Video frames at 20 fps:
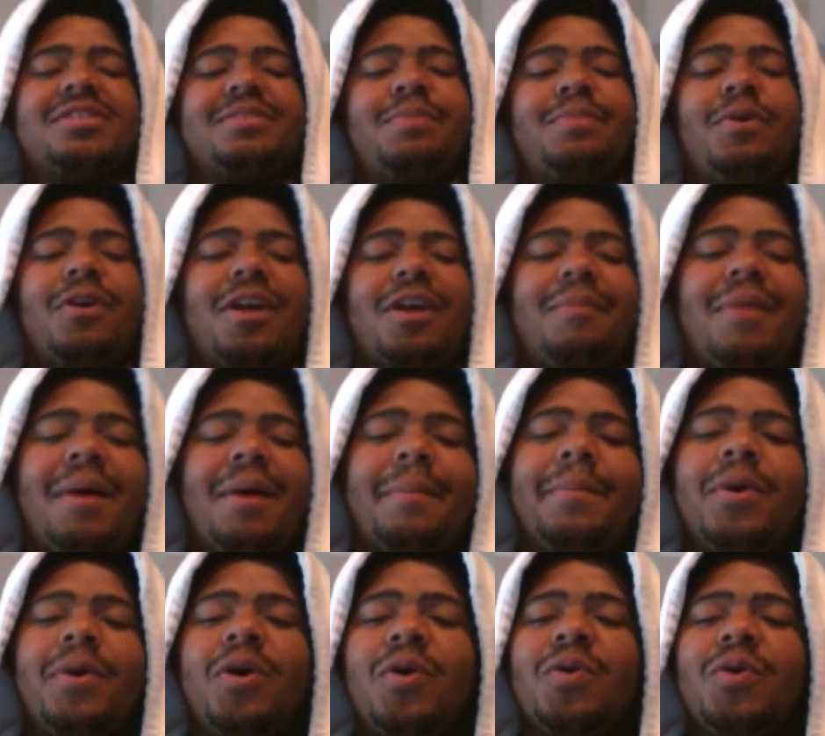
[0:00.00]
Pokemon
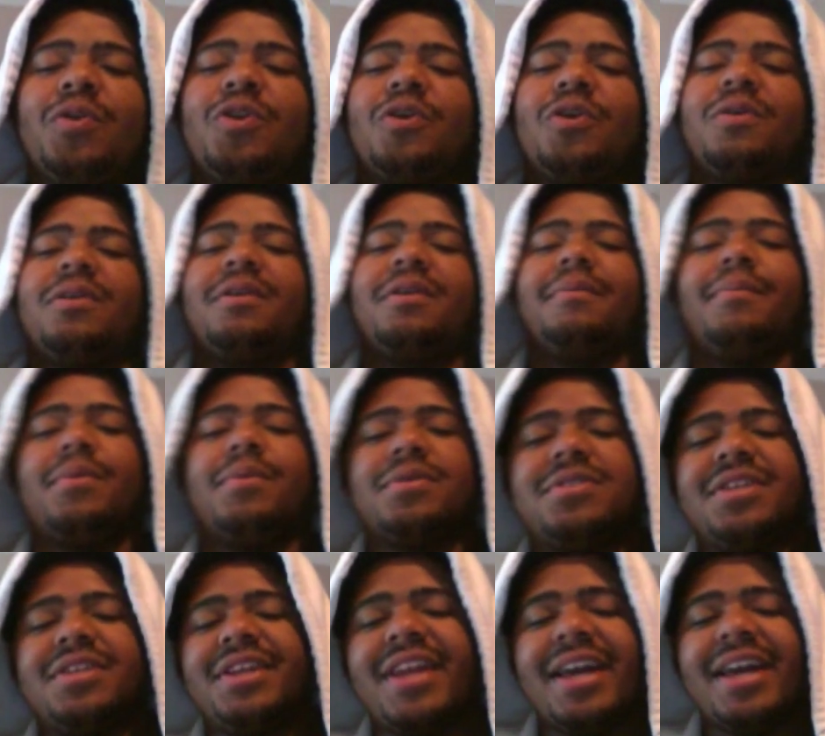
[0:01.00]
Moon,
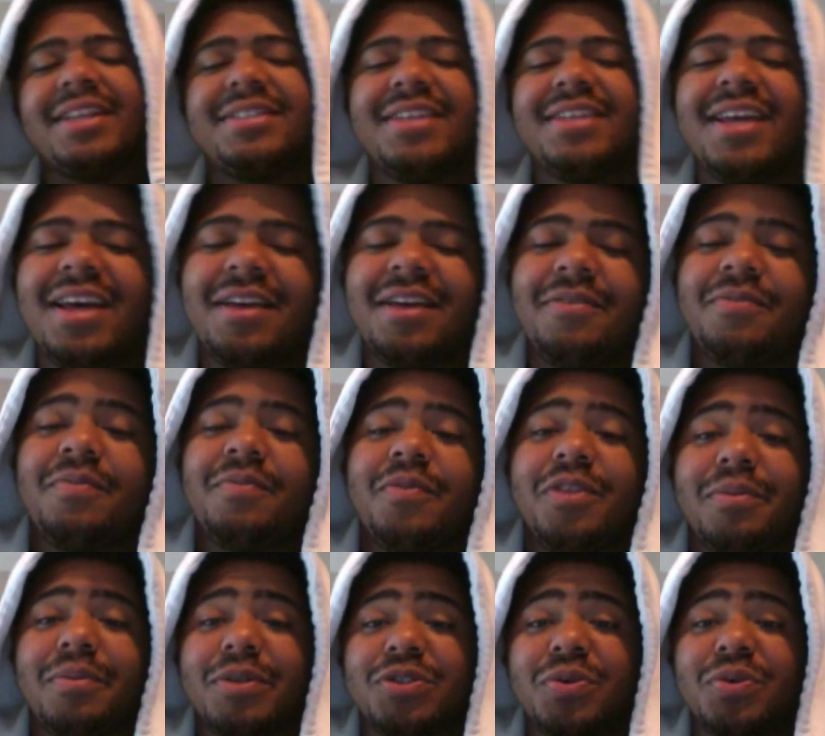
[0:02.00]
mostly nighttime for
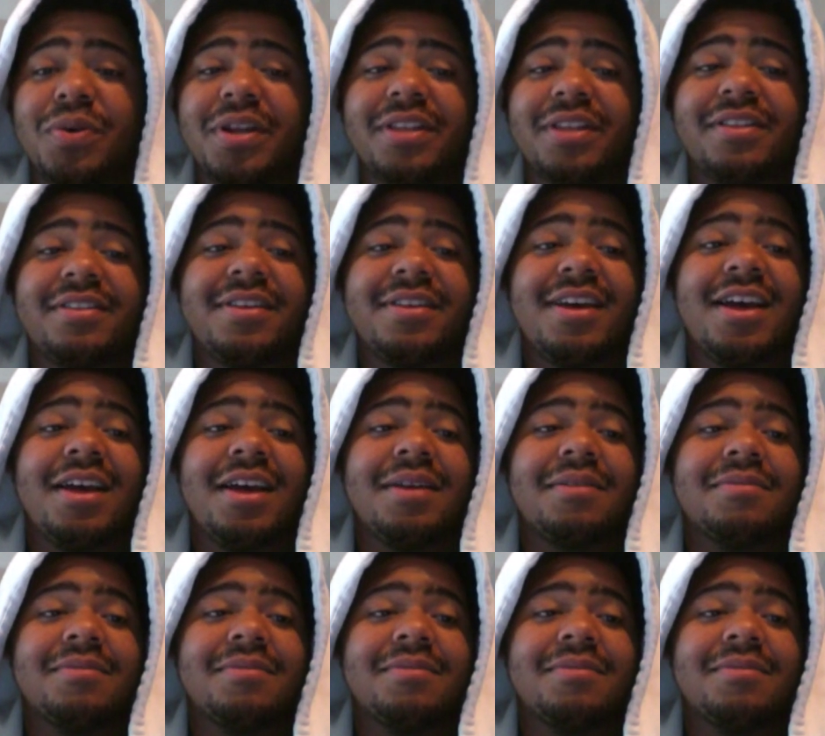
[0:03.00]
the majority of the time.